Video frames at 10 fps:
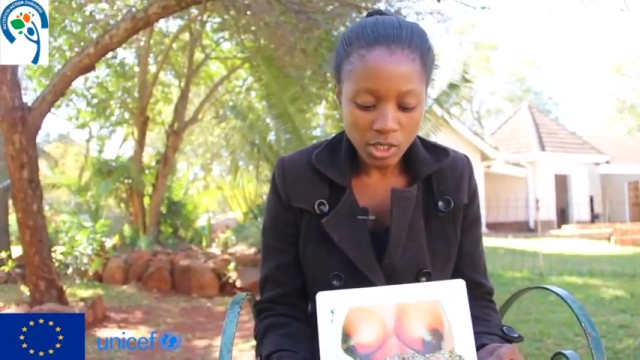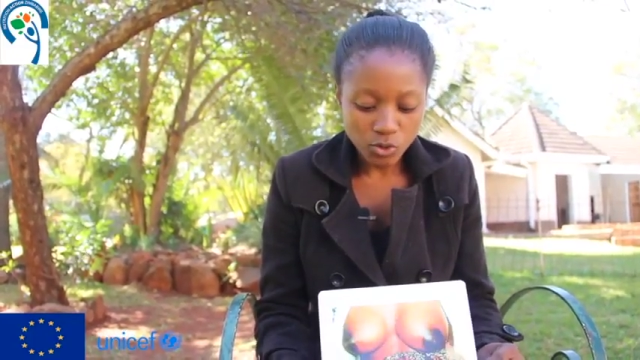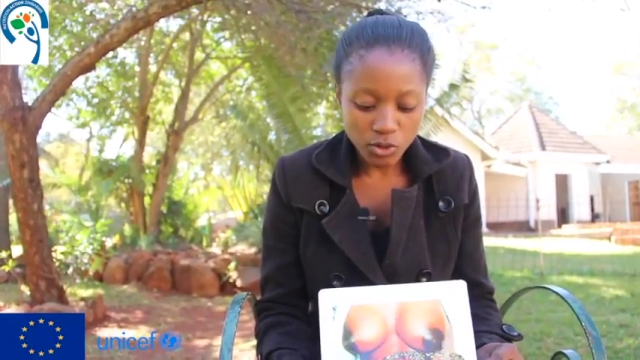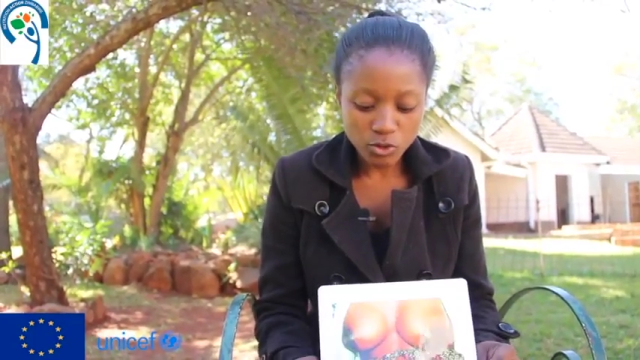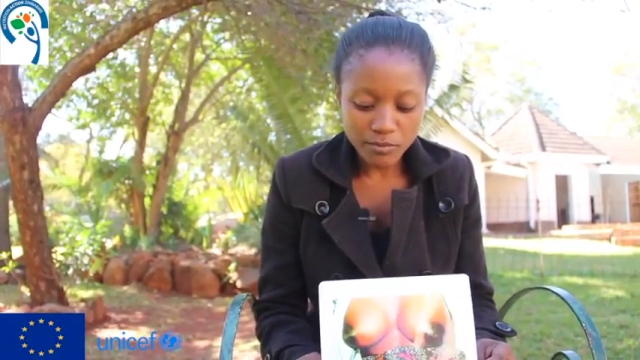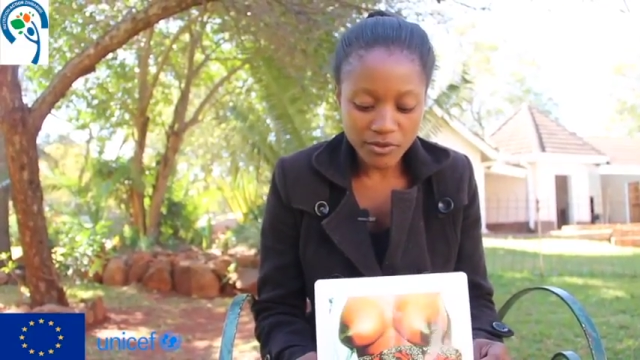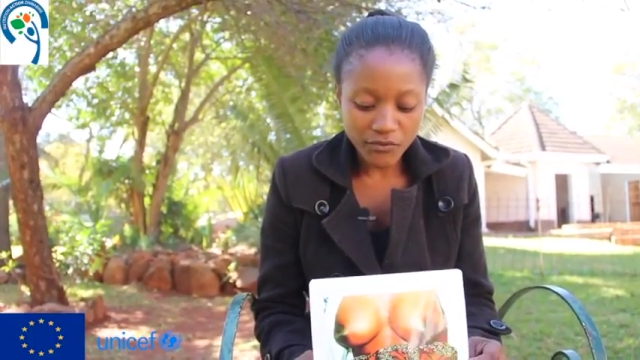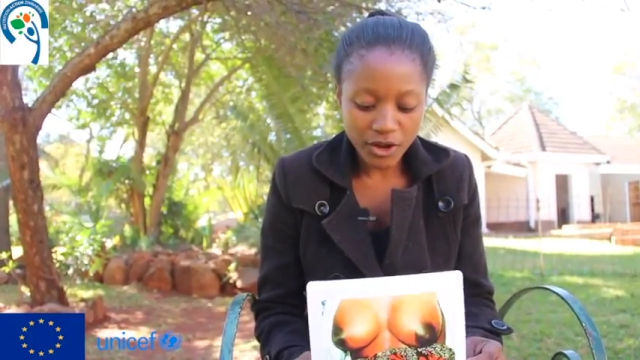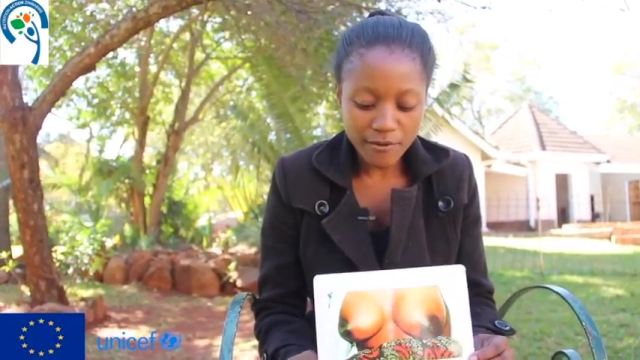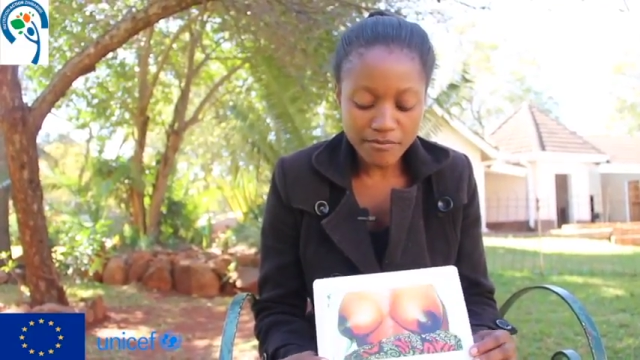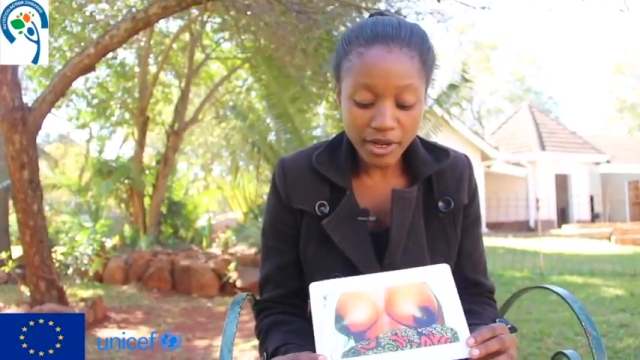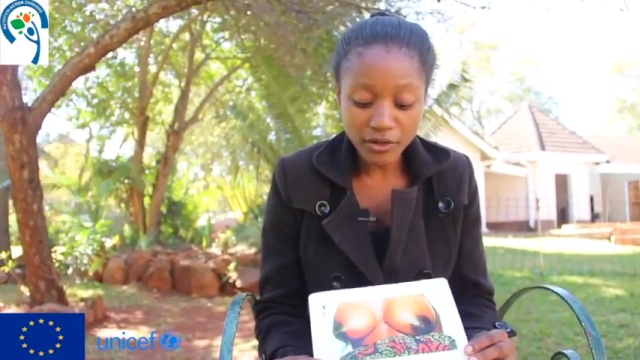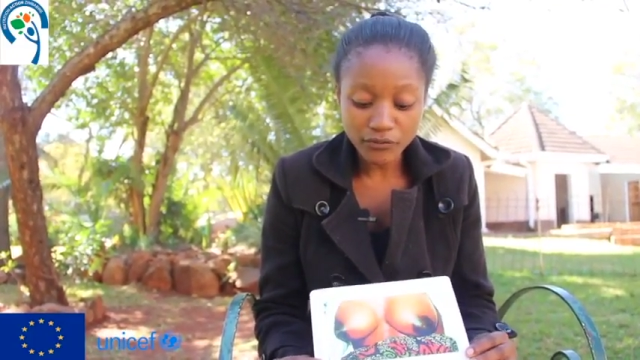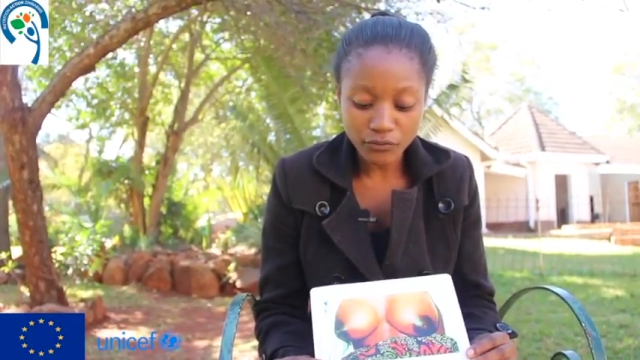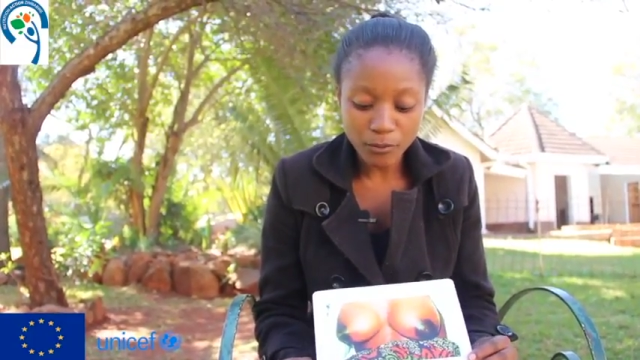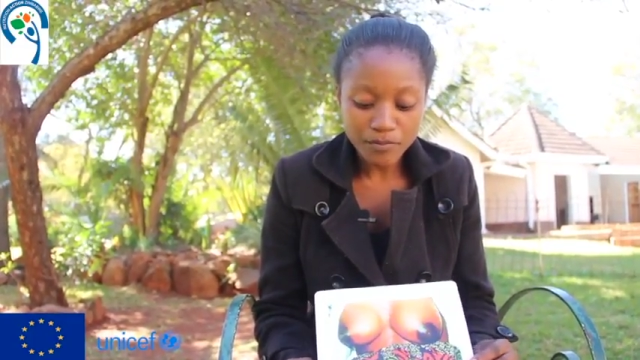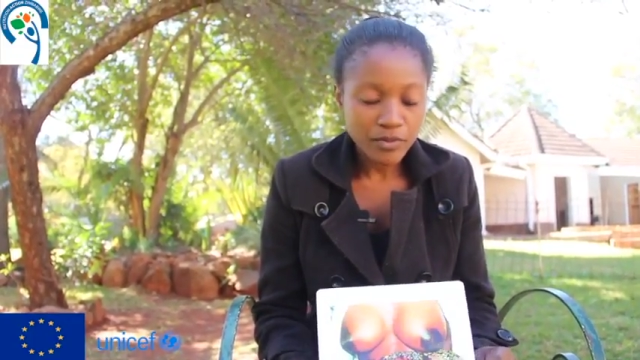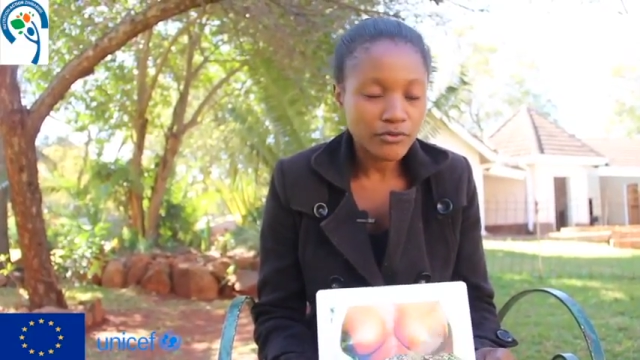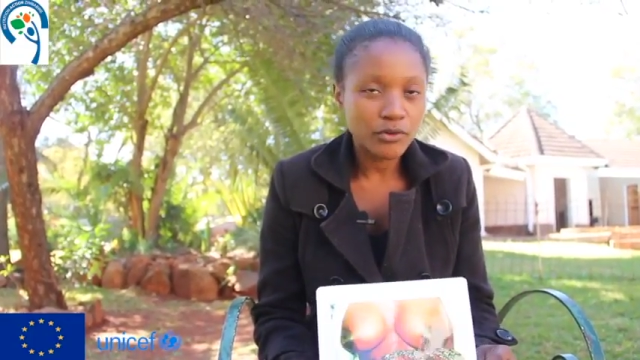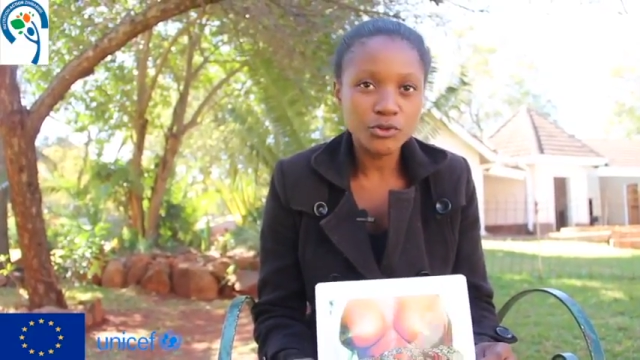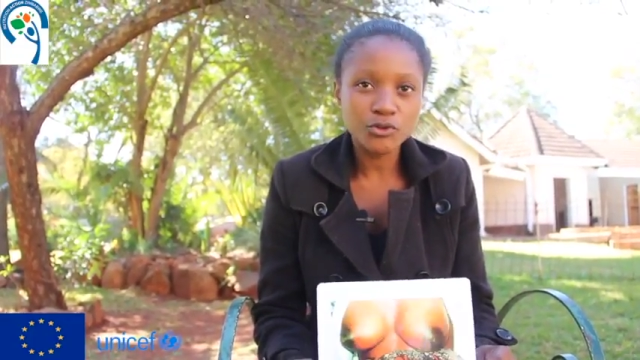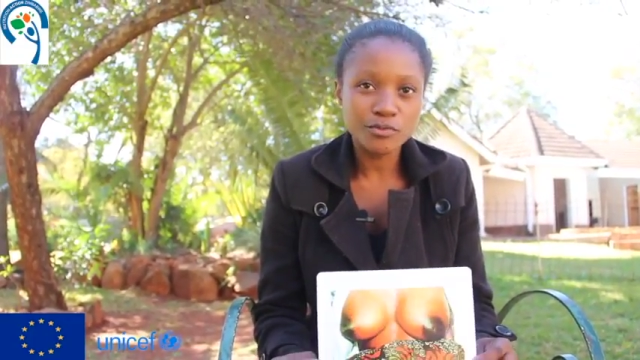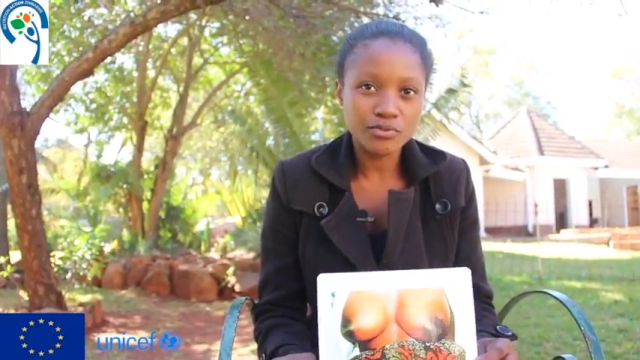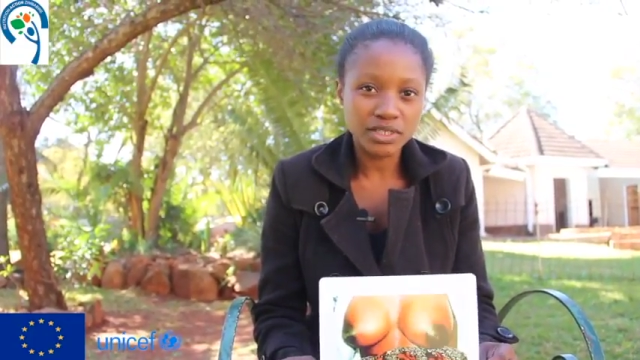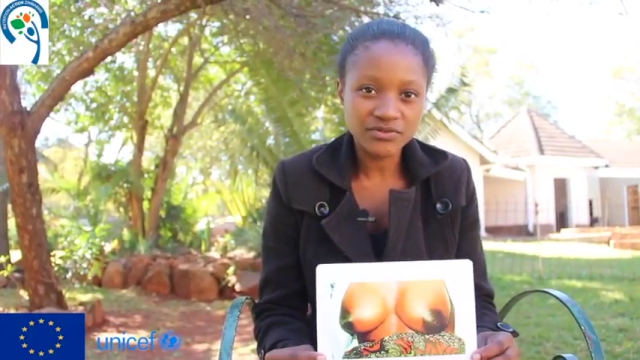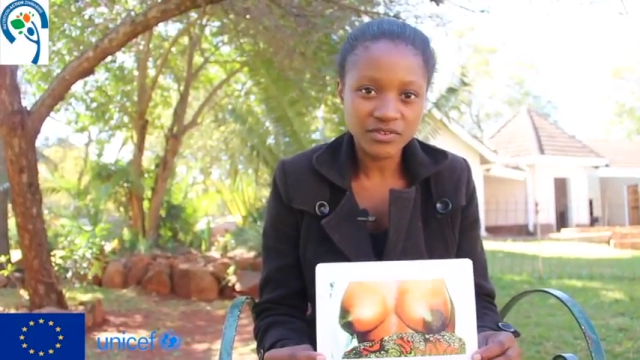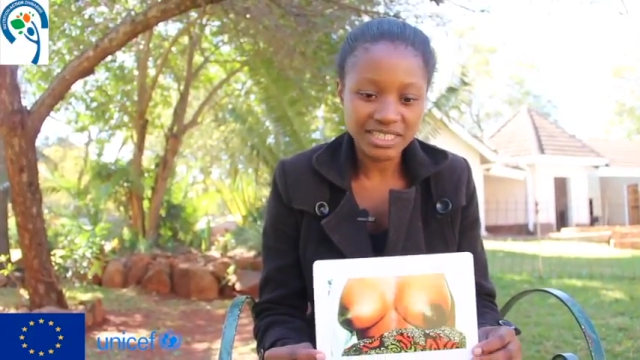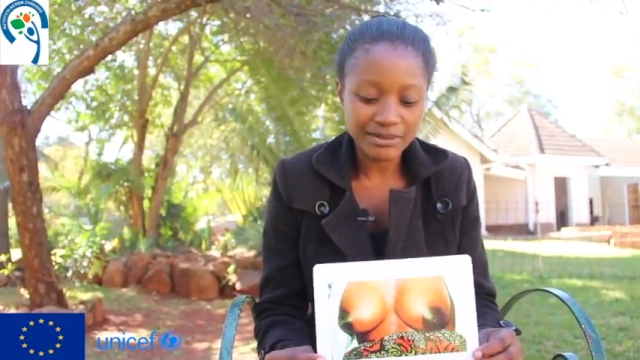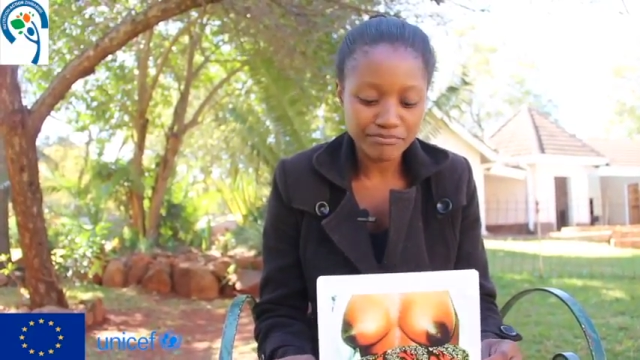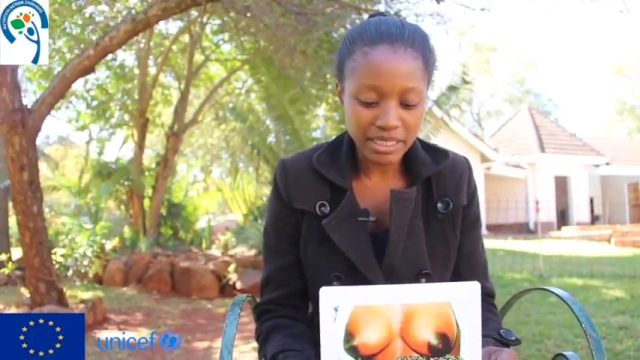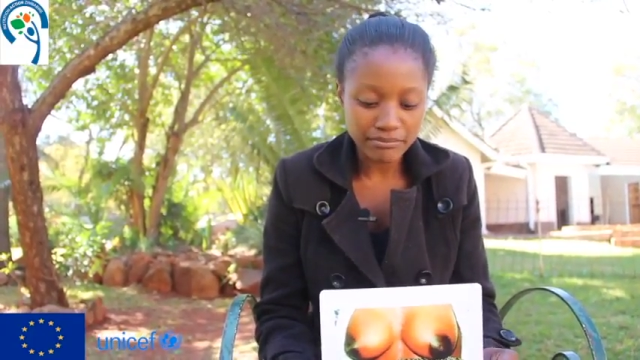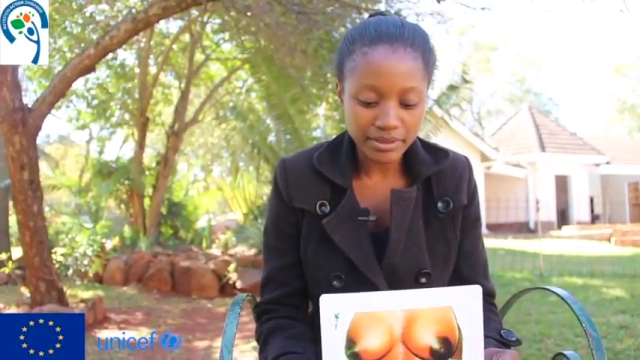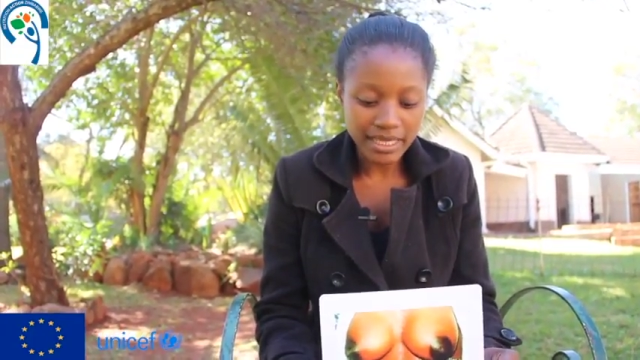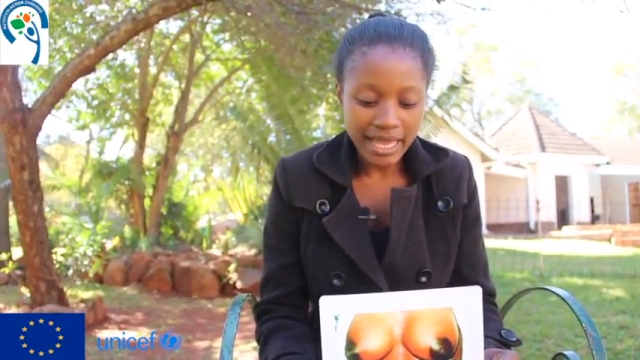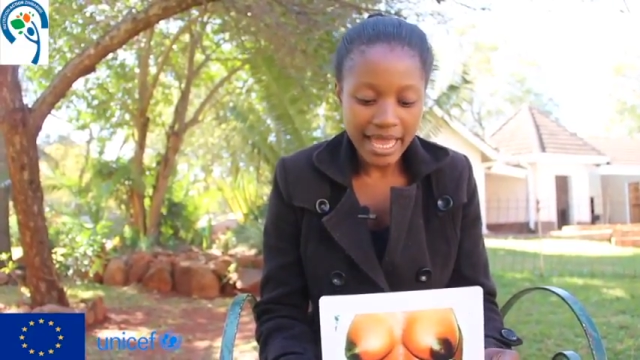So it will be very painful for you to breastfeed the baby,